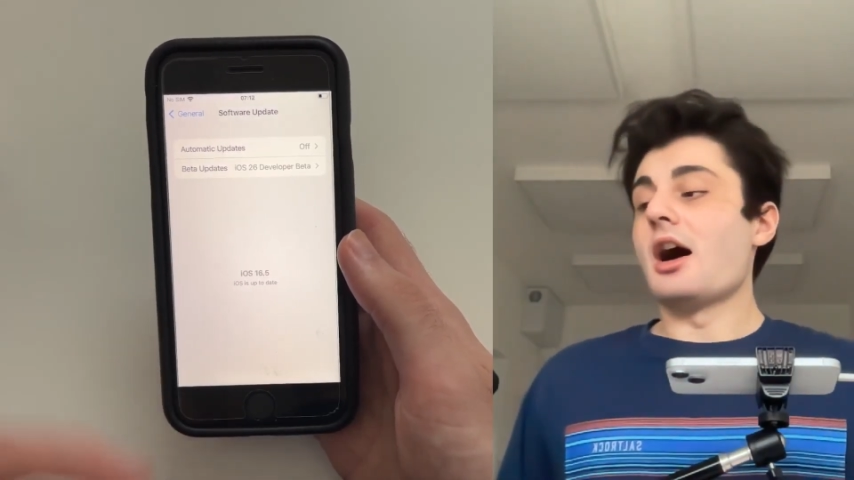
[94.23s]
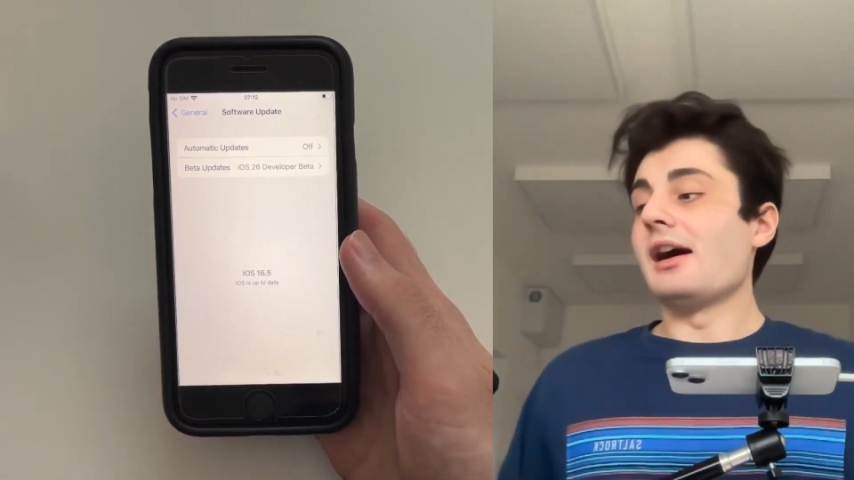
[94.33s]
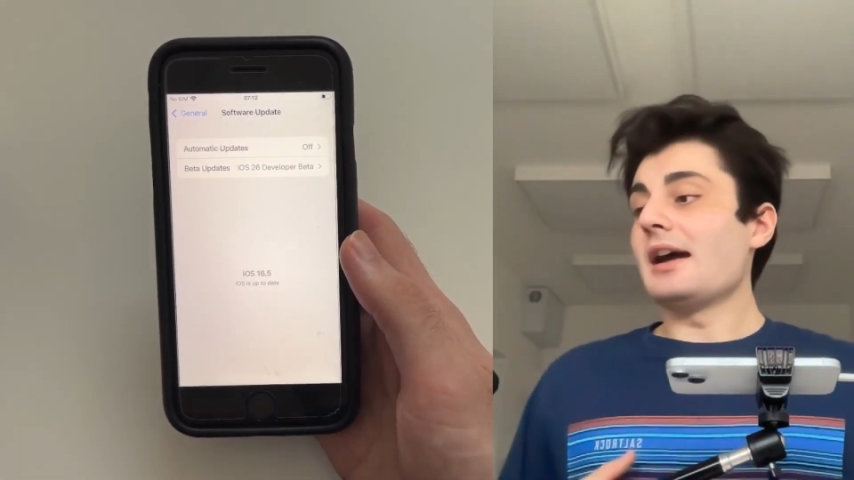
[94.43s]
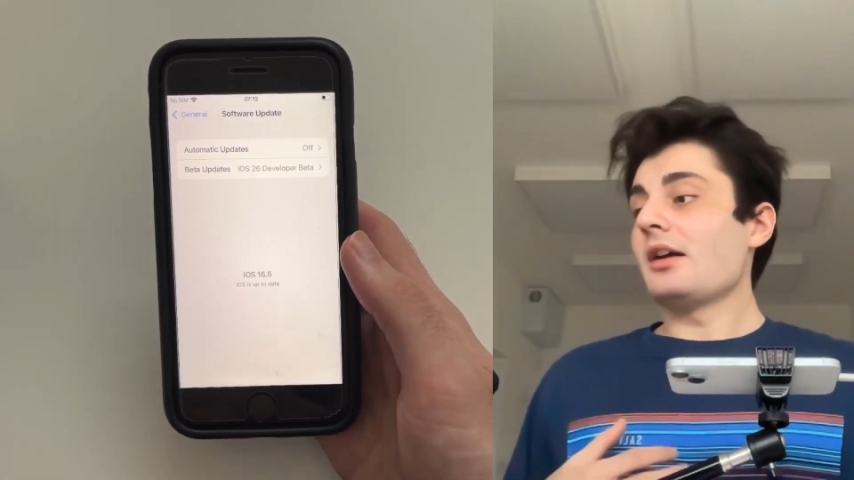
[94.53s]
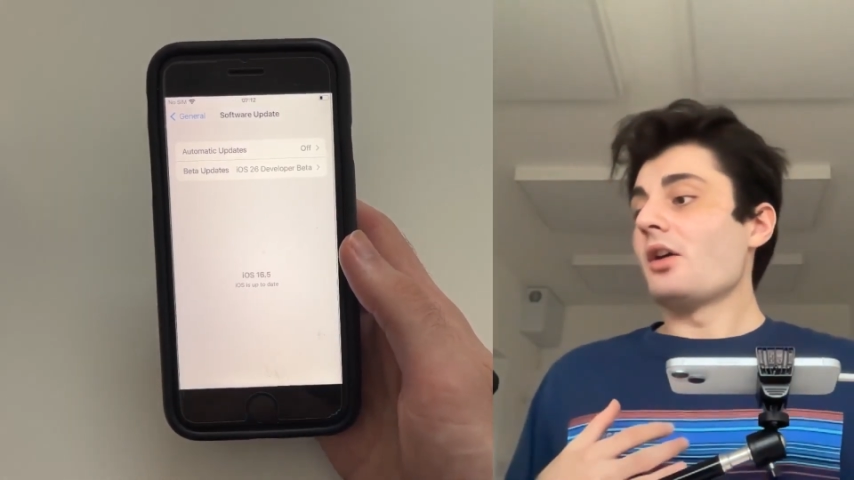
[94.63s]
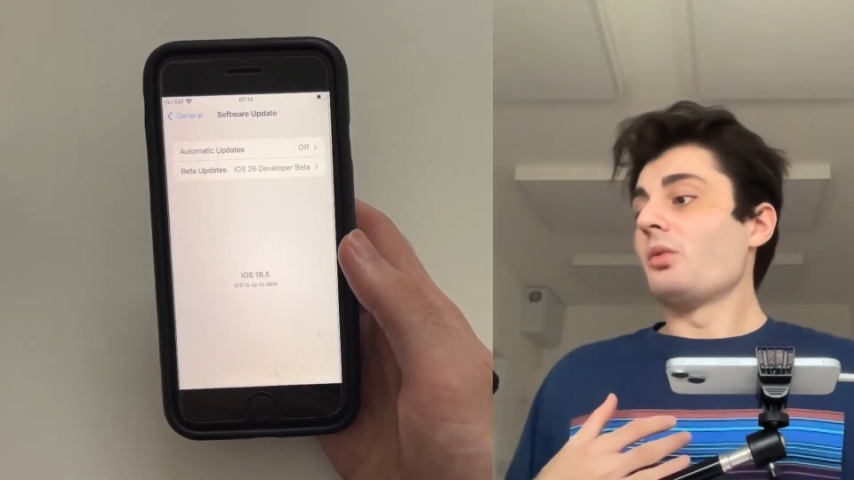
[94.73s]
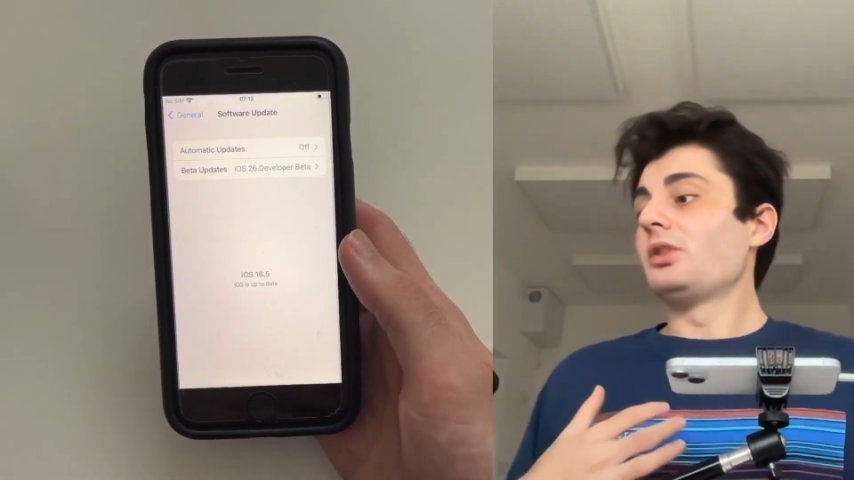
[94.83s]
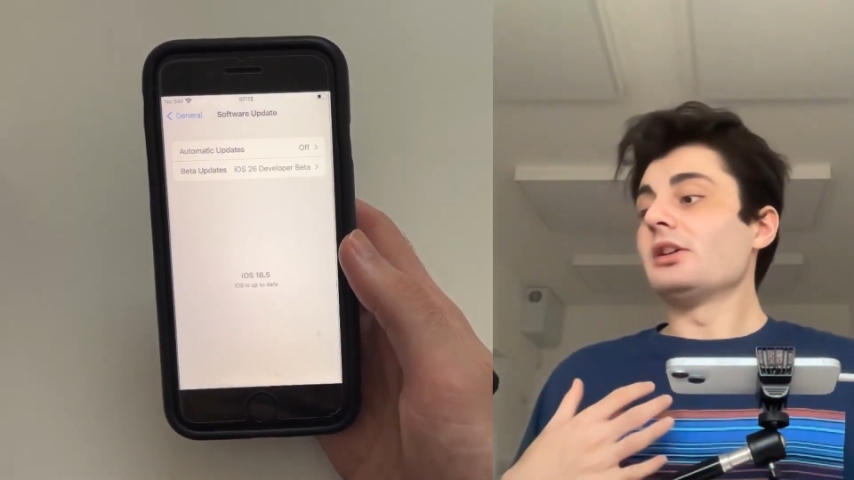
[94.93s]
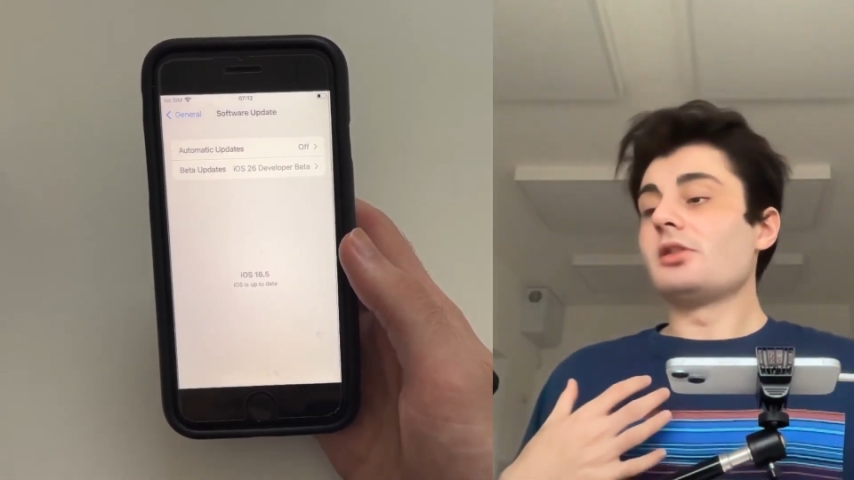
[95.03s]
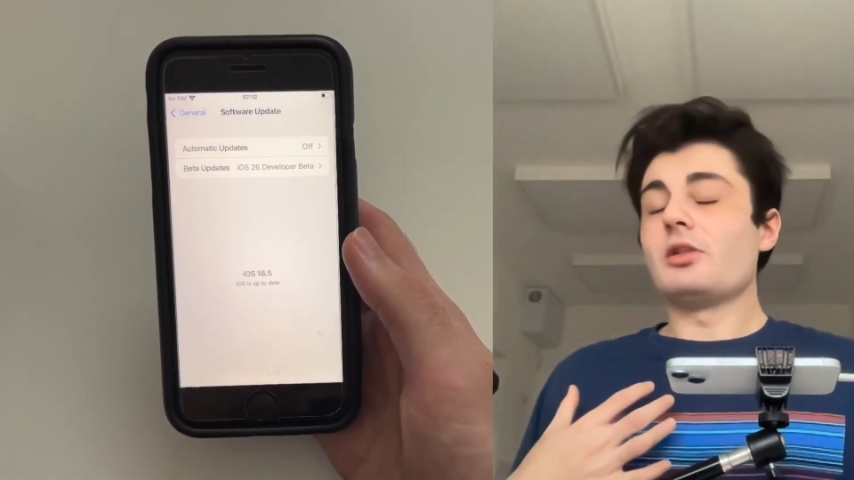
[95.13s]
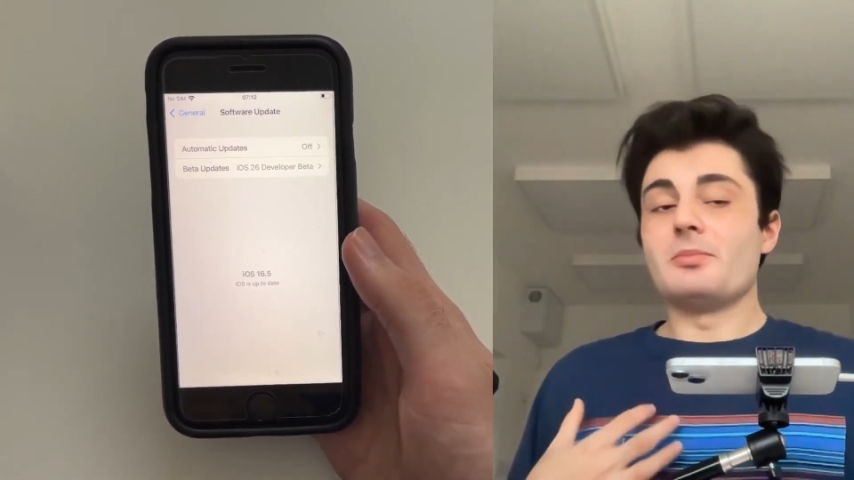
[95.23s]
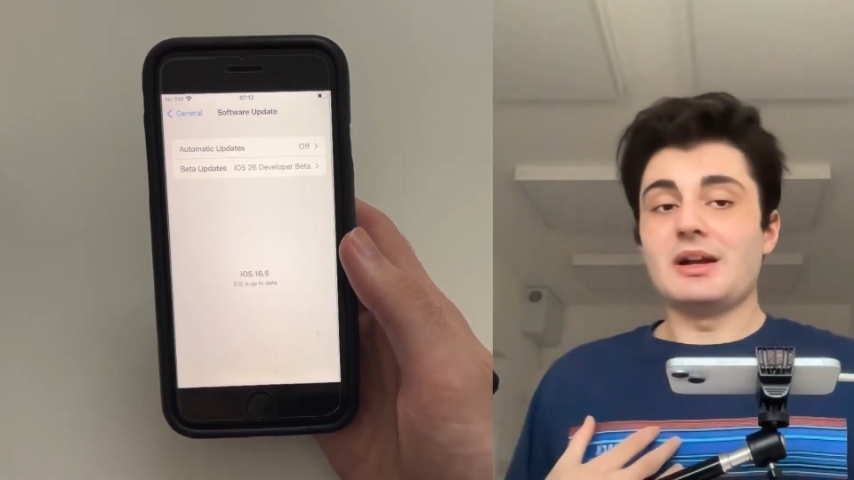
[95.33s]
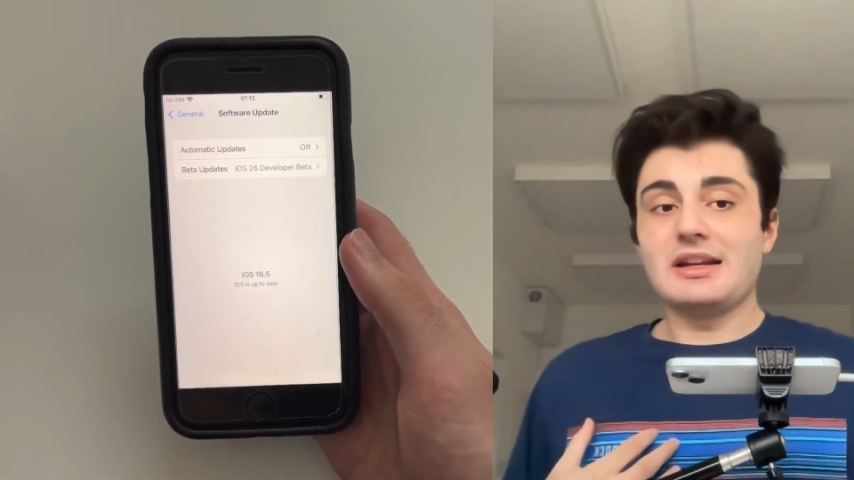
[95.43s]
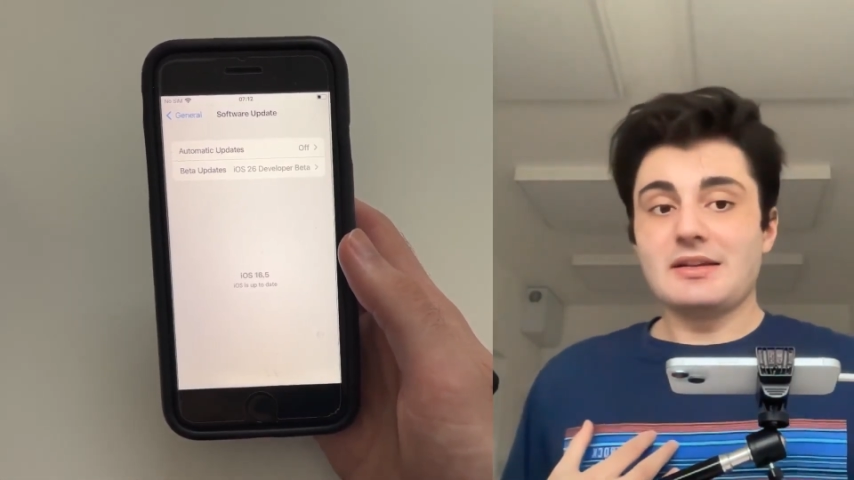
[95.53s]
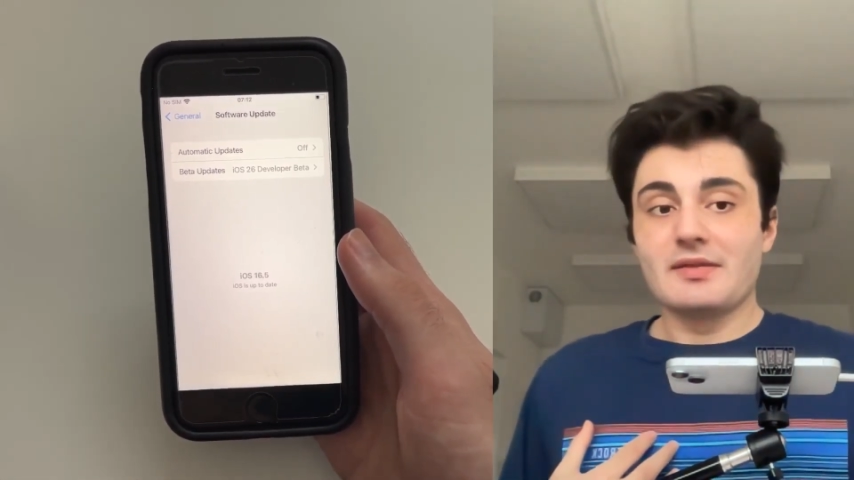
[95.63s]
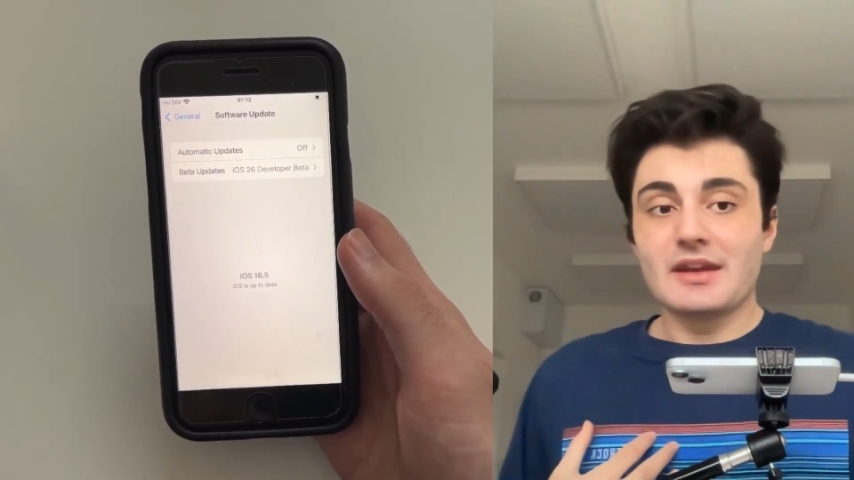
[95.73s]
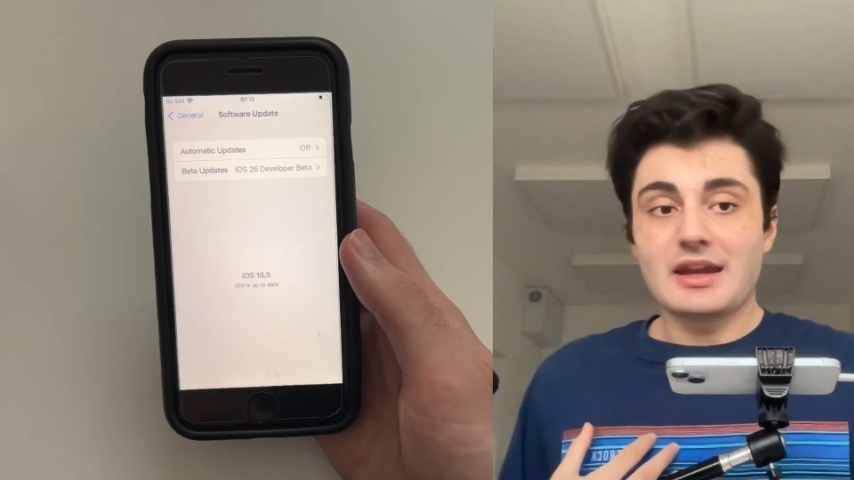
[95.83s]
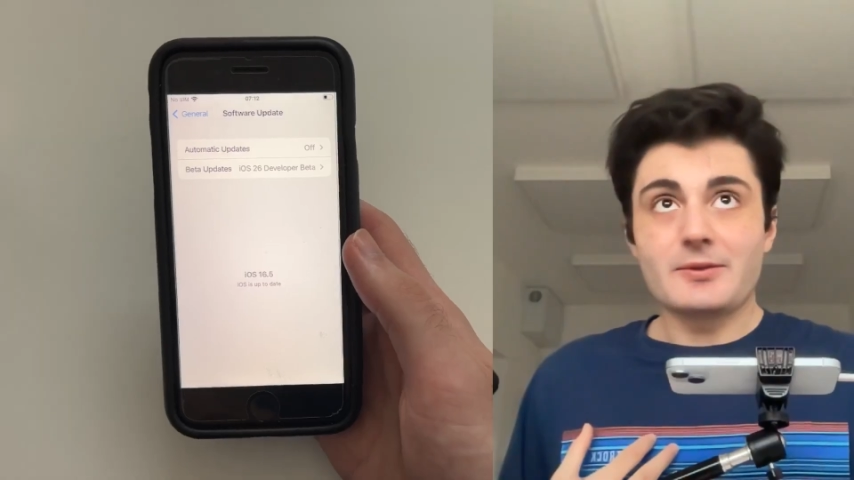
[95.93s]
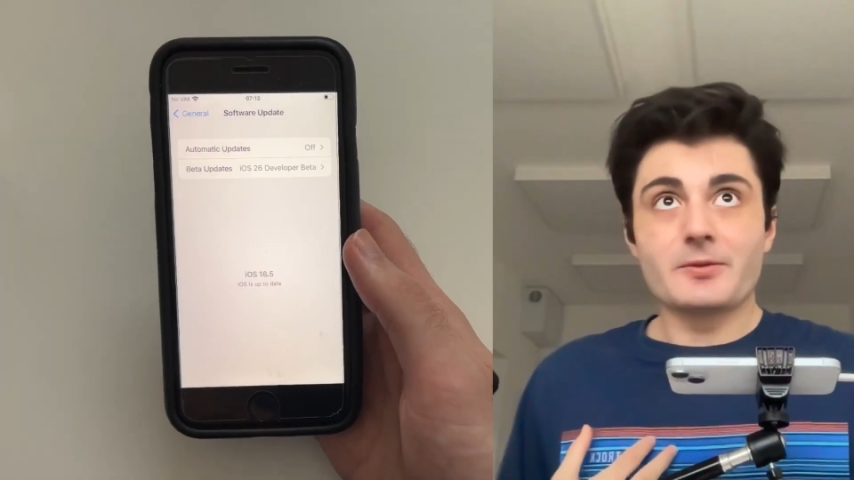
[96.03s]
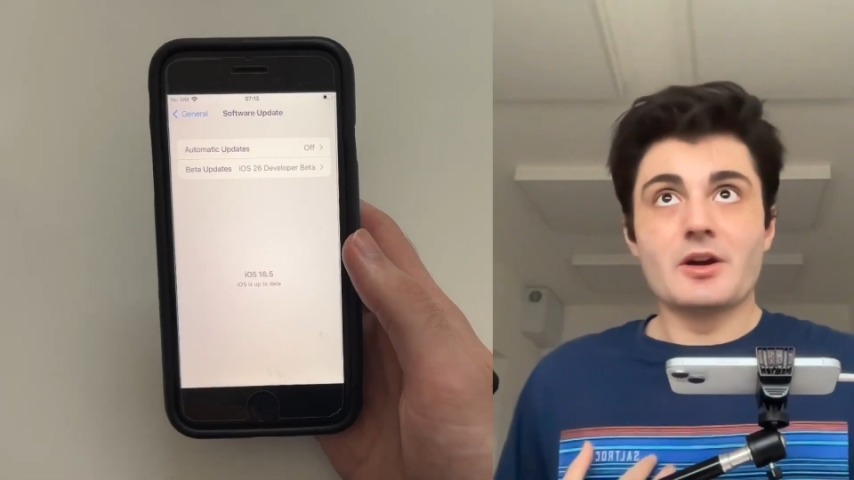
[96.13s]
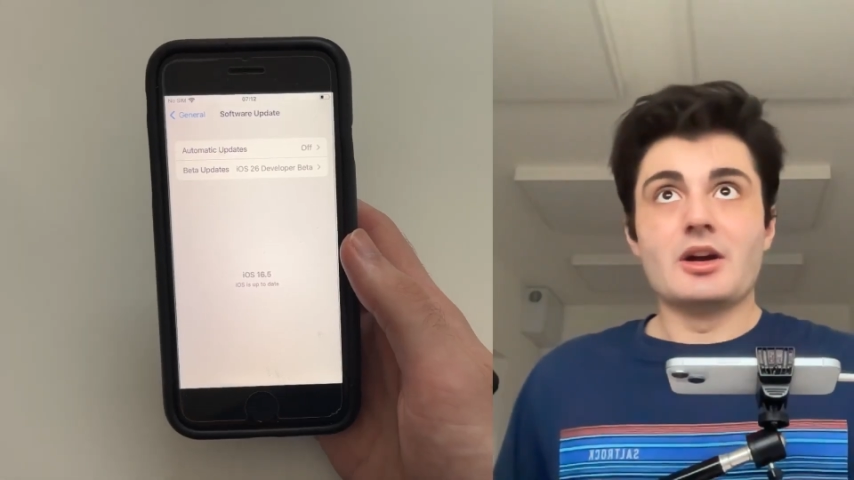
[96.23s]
I would earn a lot of money if